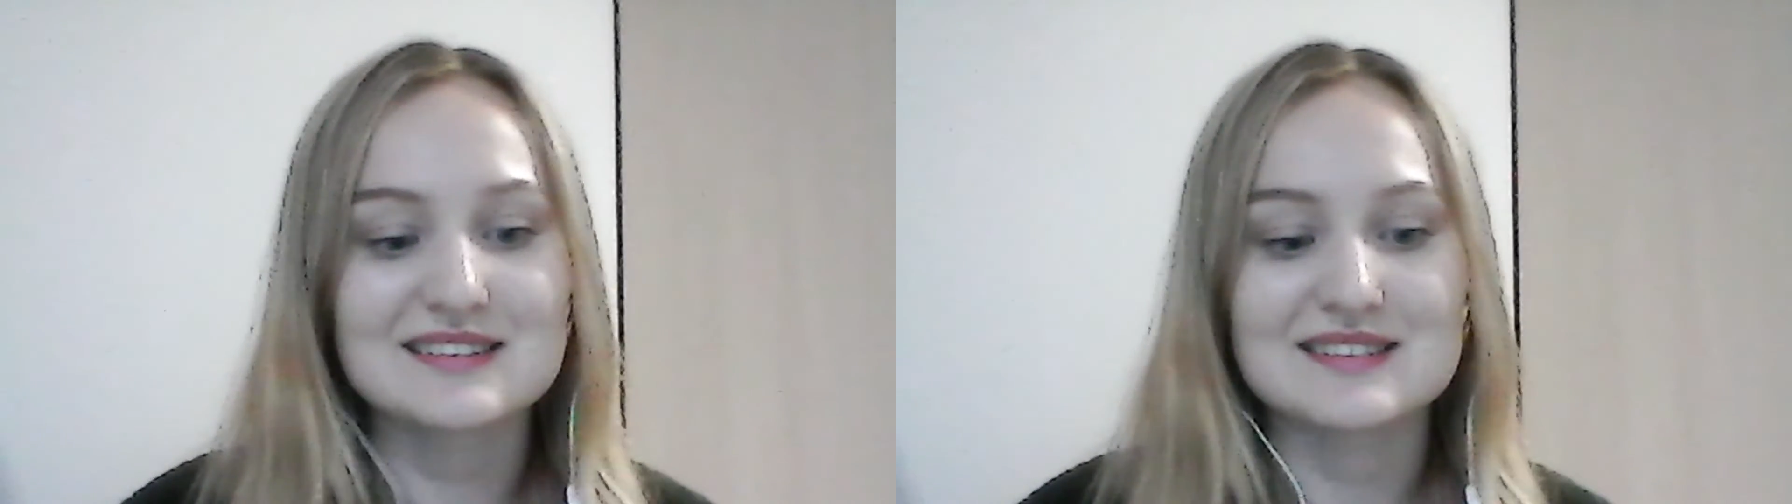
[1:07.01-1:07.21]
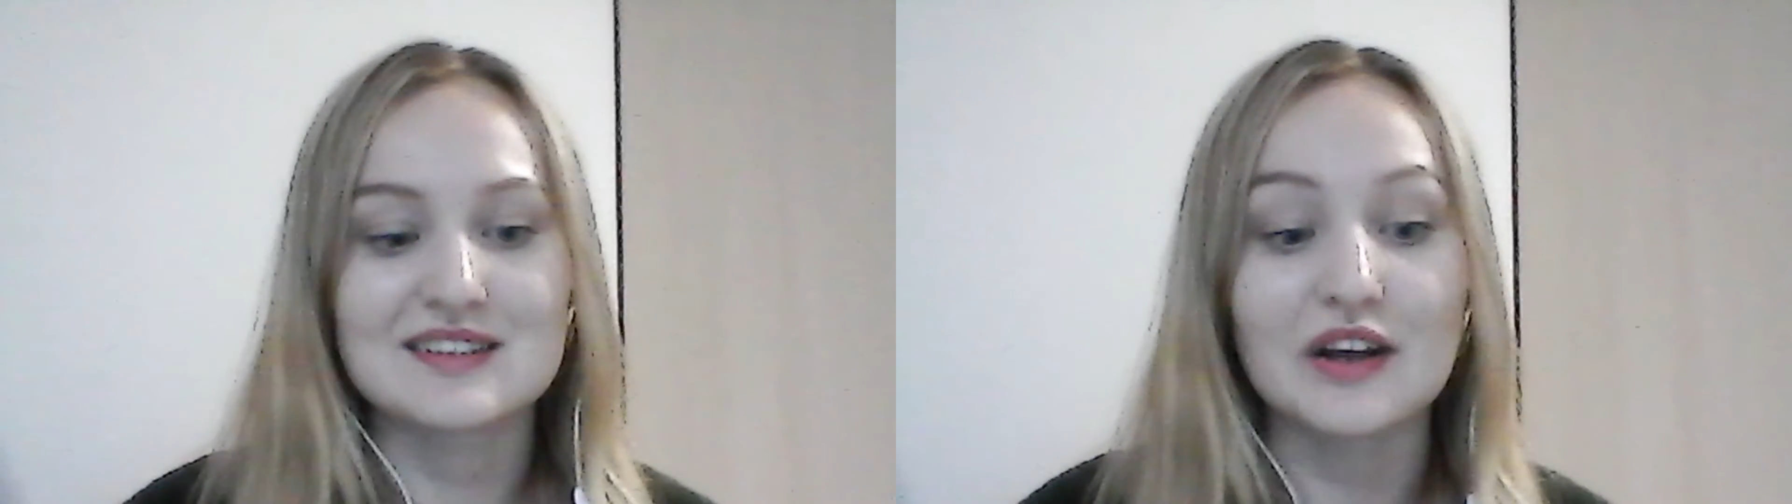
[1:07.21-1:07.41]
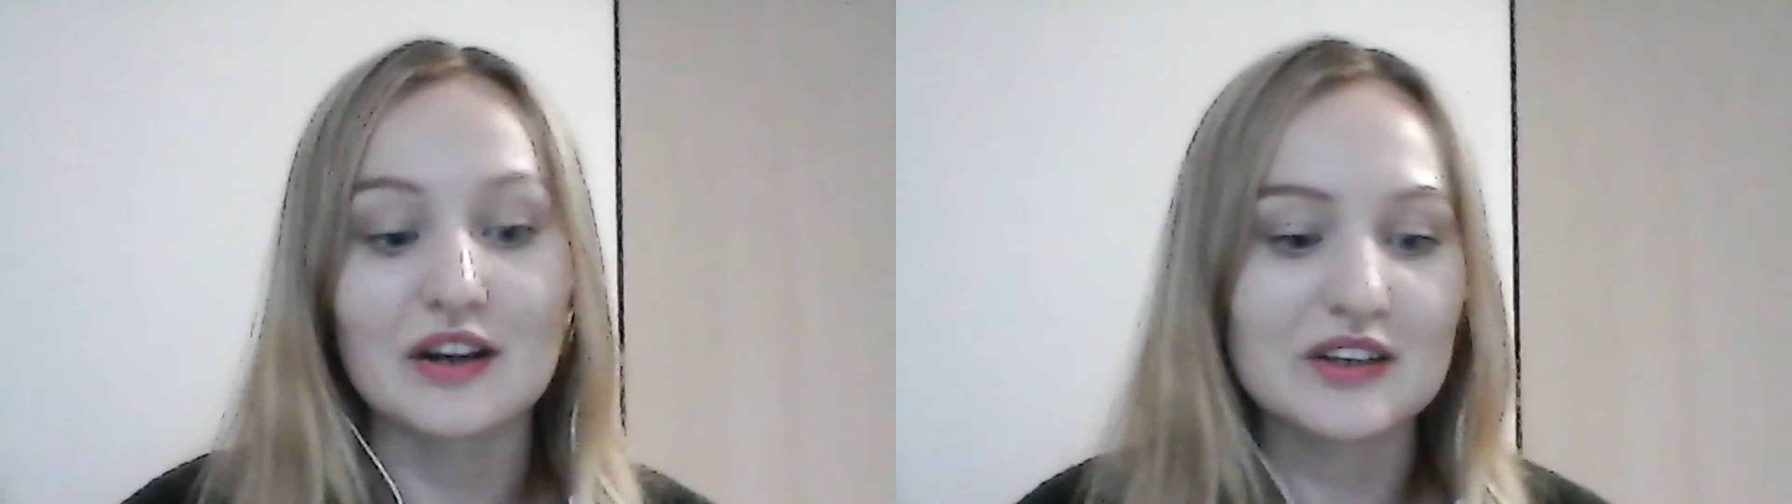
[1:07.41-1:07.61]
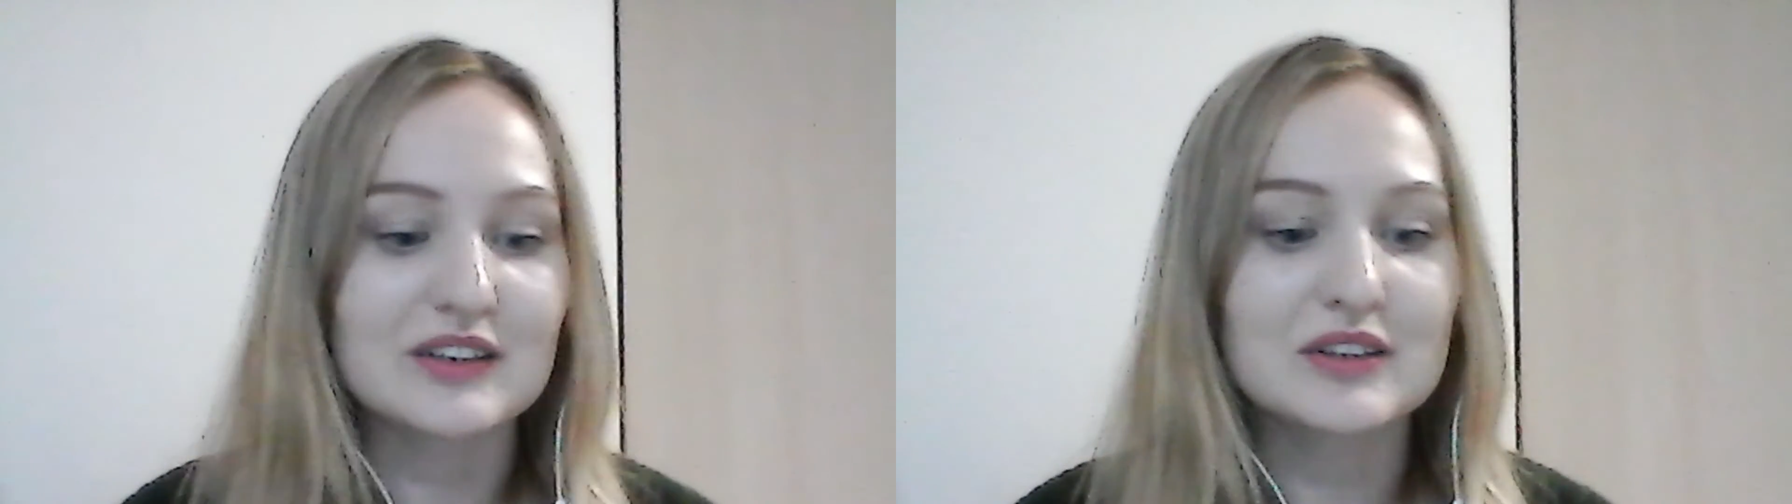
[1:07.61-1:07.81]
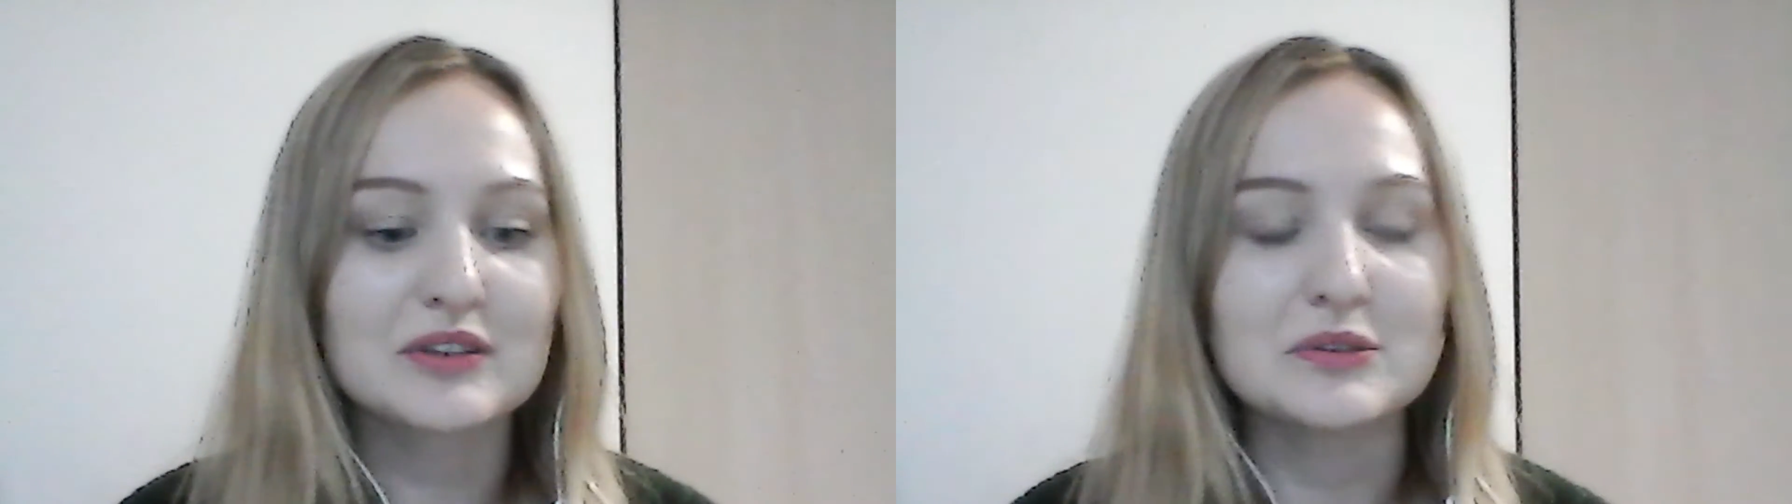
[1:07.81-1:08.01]
is a
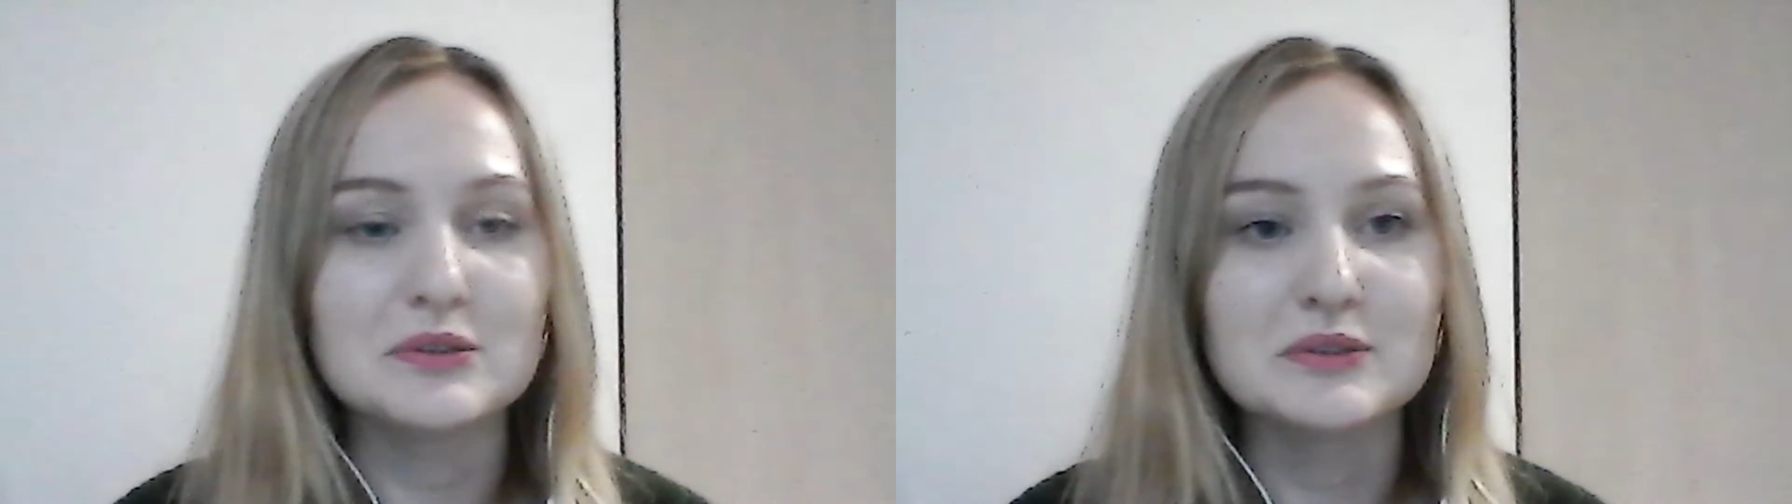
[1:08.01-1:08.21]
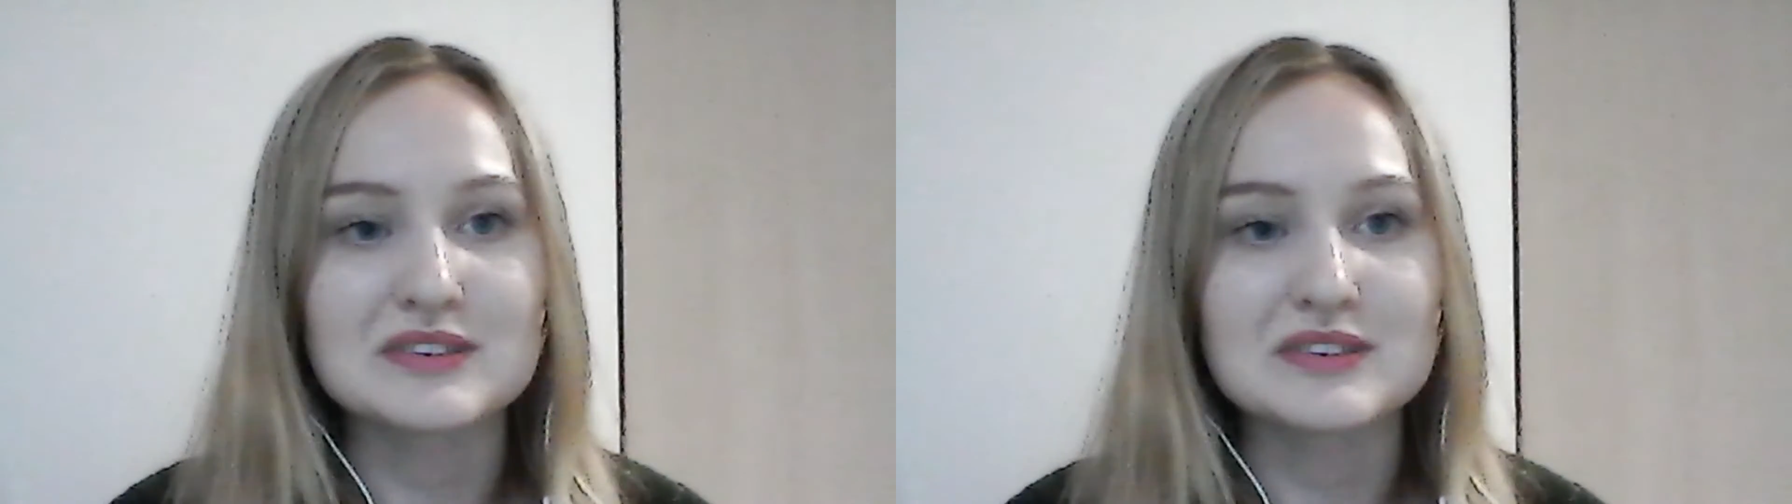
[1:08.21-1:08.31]
girl who